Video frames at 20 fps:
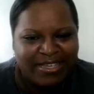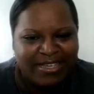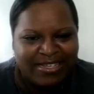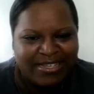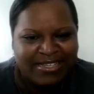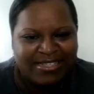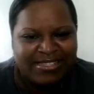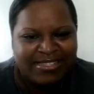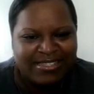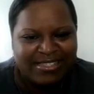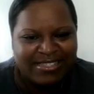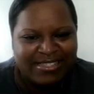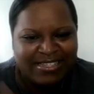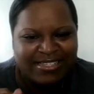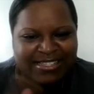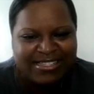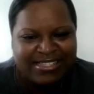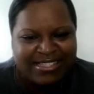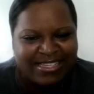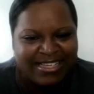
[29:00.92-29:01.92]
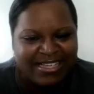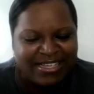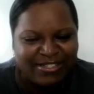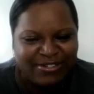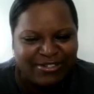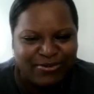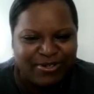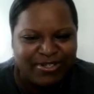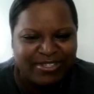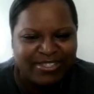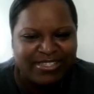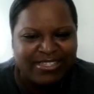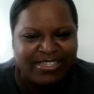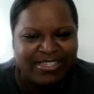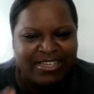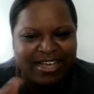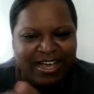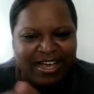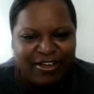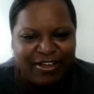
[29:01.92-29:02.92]
It's
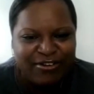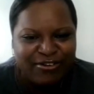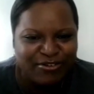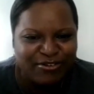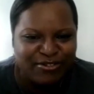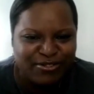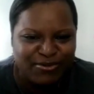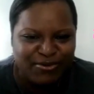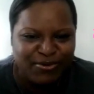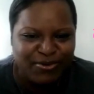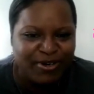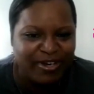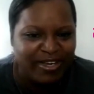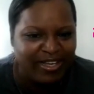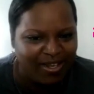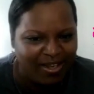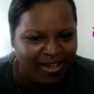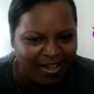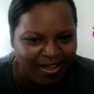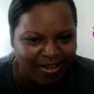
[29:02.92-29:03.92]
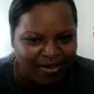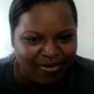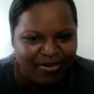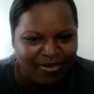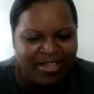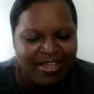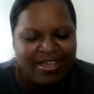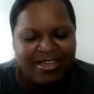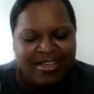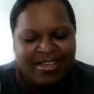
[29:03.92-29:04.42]
cs_dorsey_hello.